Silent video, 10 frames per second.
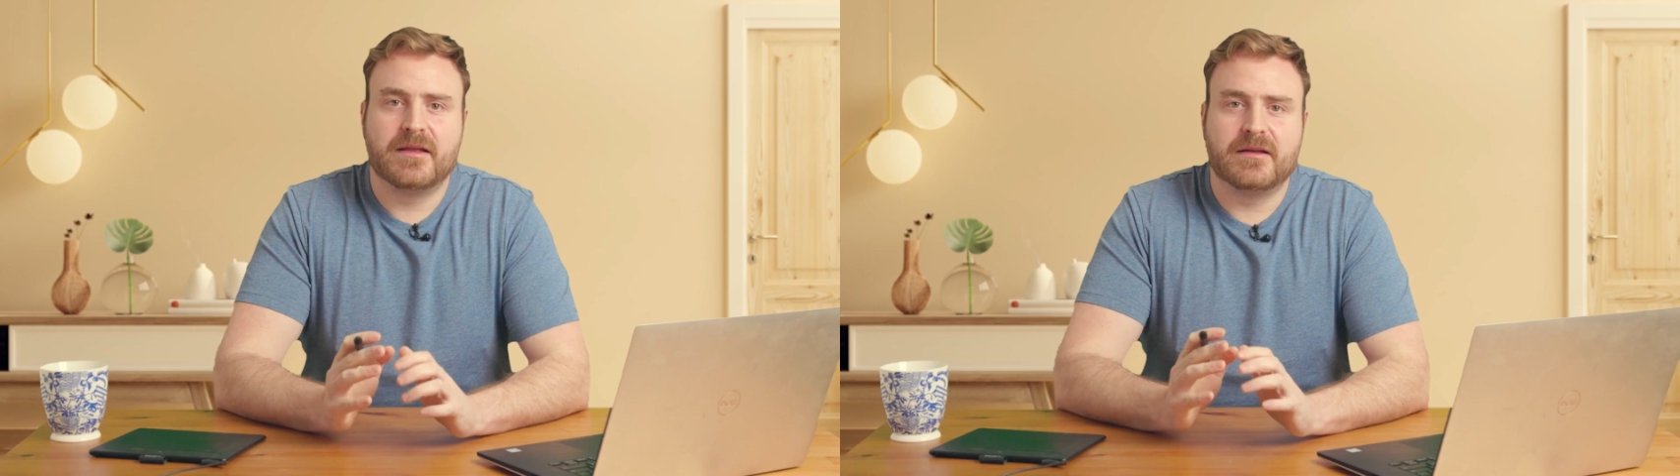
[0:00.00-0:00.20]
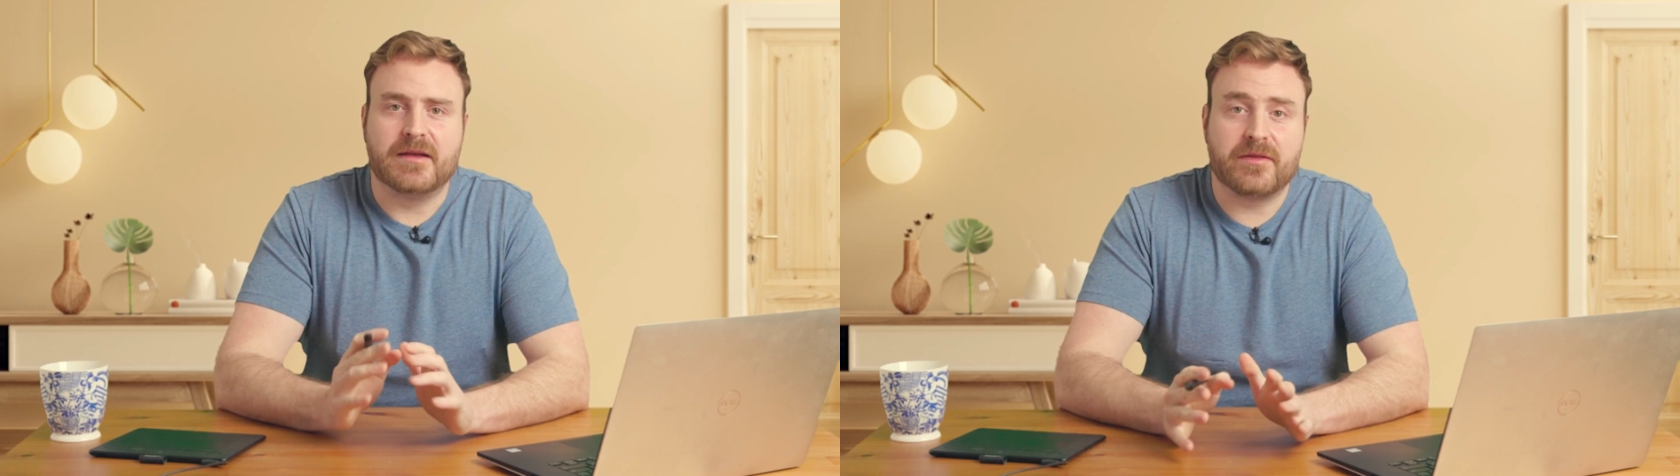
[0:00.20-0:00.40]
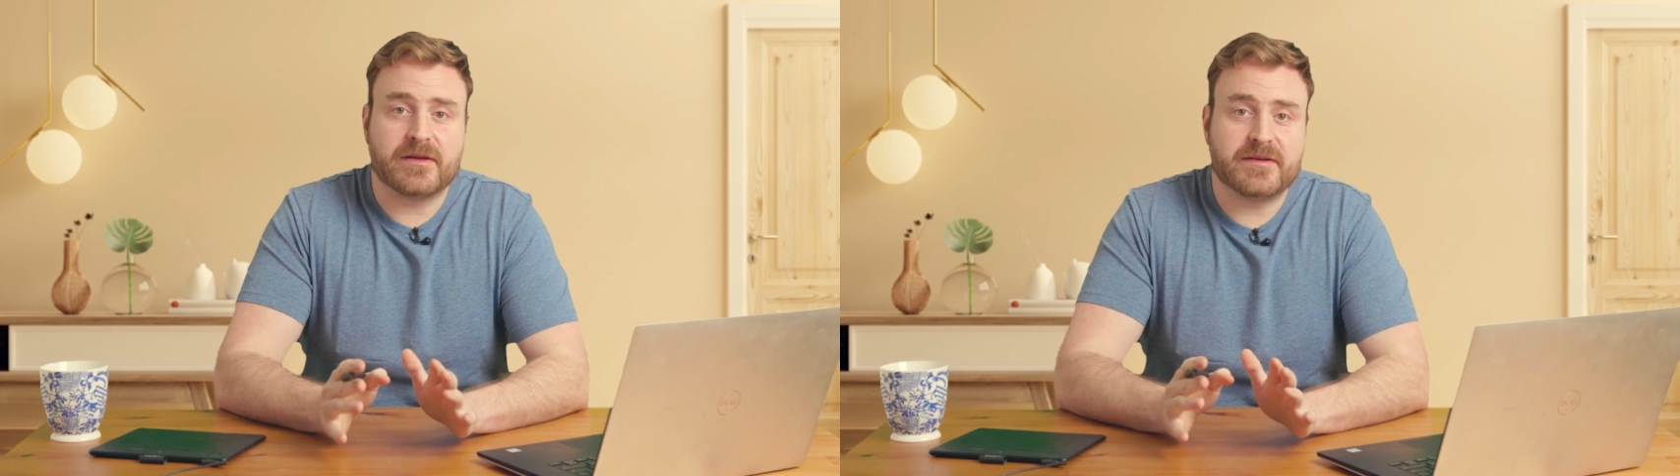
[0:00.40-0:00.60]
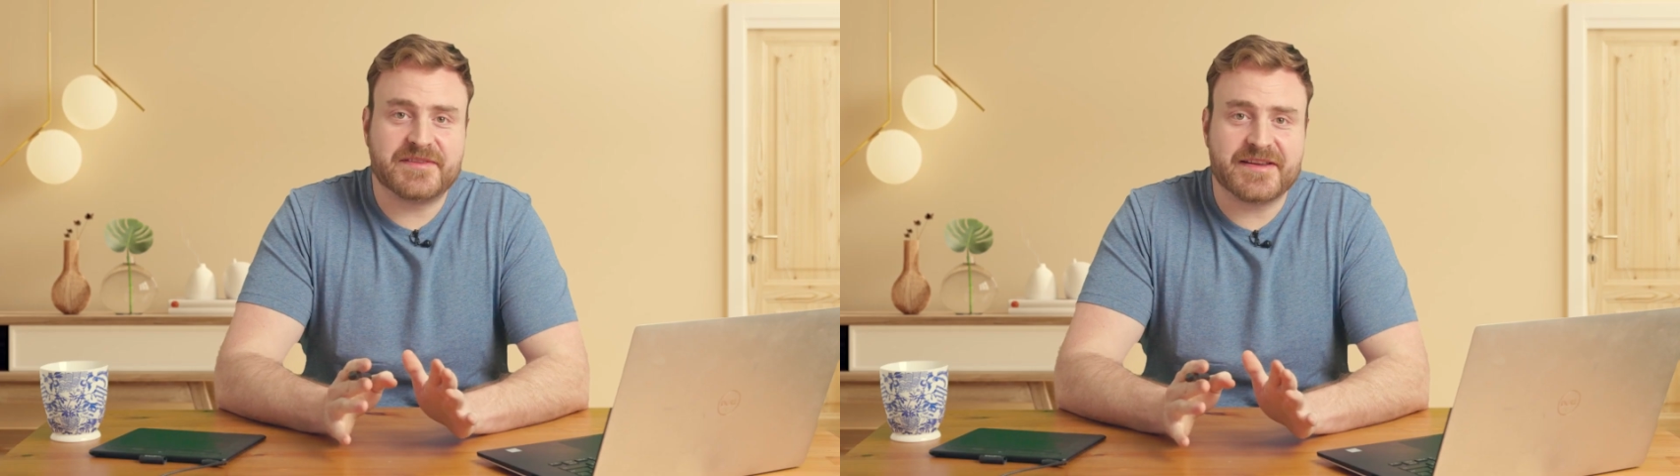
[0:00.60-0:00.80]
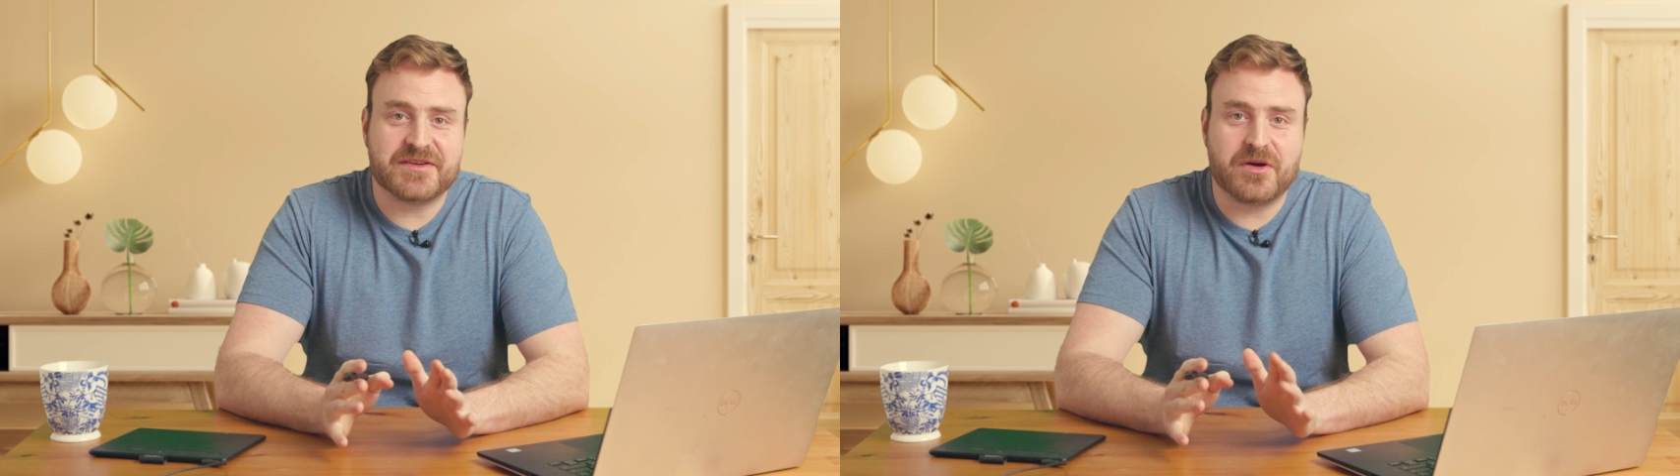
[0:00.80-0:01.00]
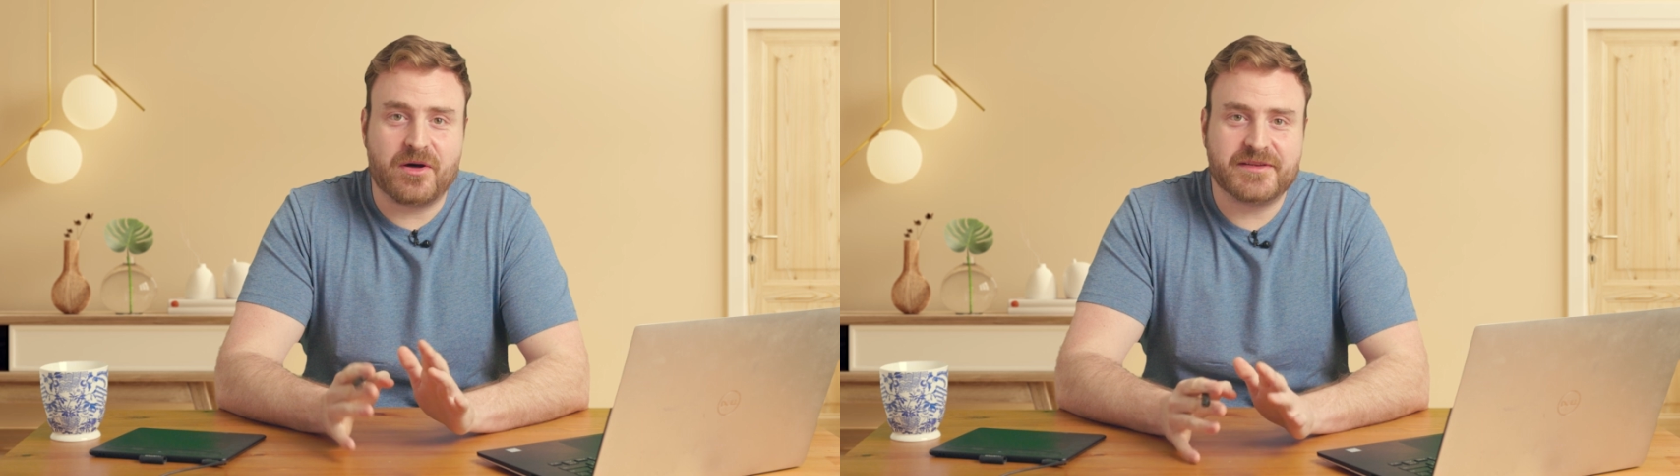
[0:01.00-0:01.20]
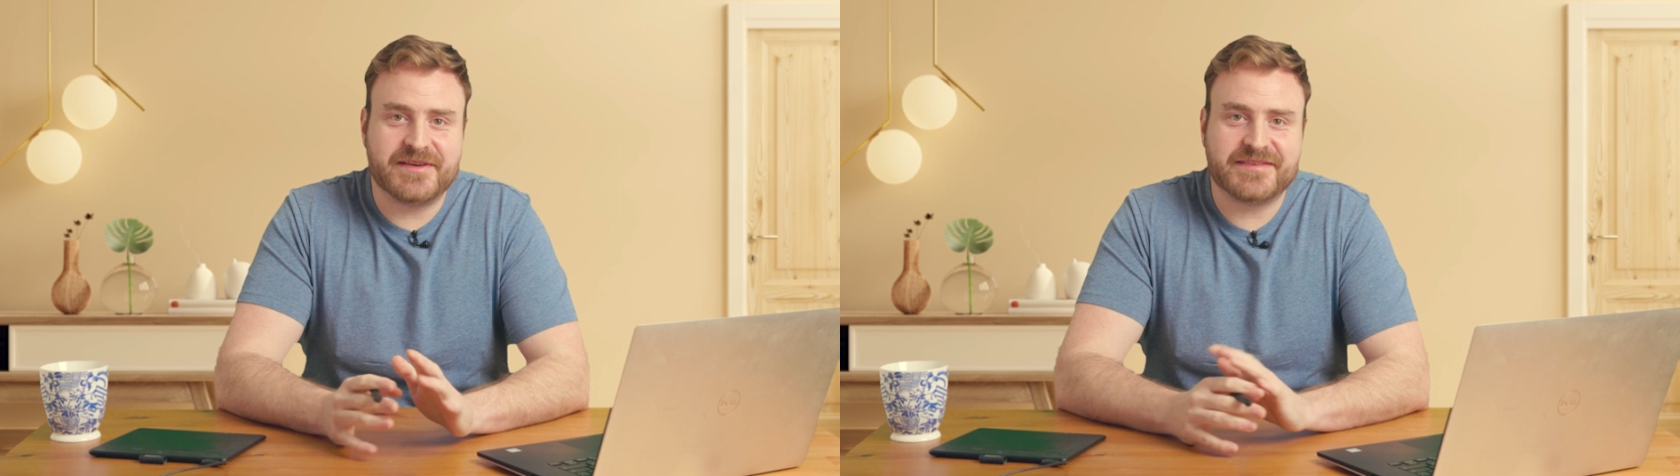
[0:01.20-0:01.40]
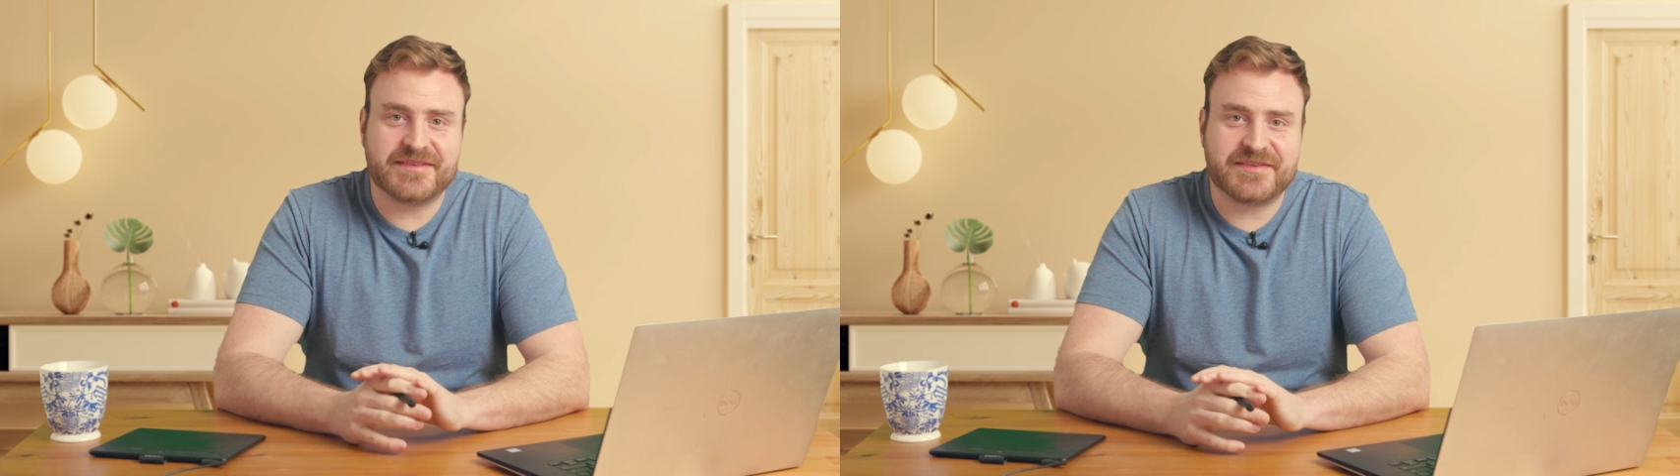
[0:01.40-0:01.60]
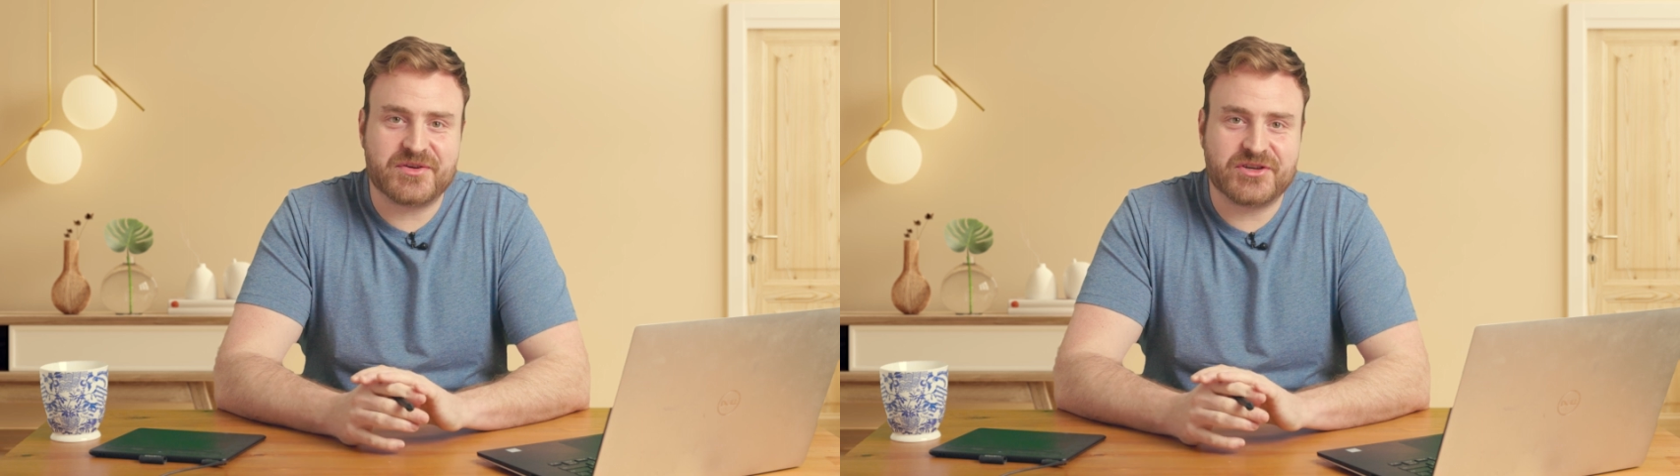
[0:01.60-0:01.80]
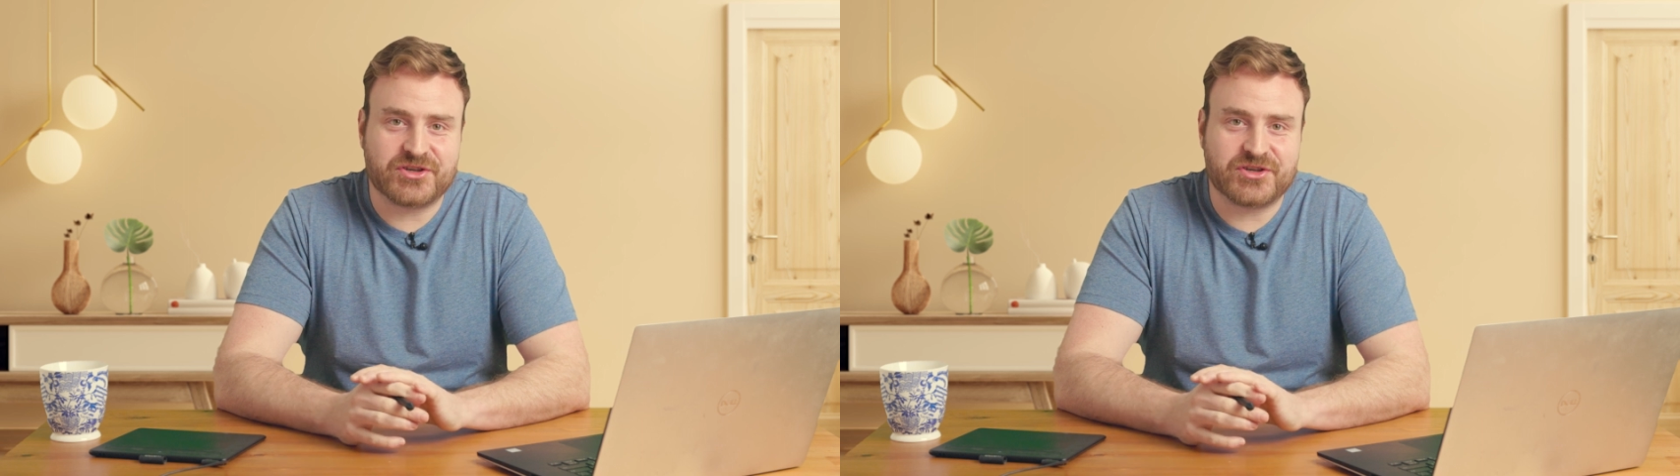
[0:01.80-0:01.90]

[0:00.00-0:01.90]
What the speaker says: Now that I've taken all the necessary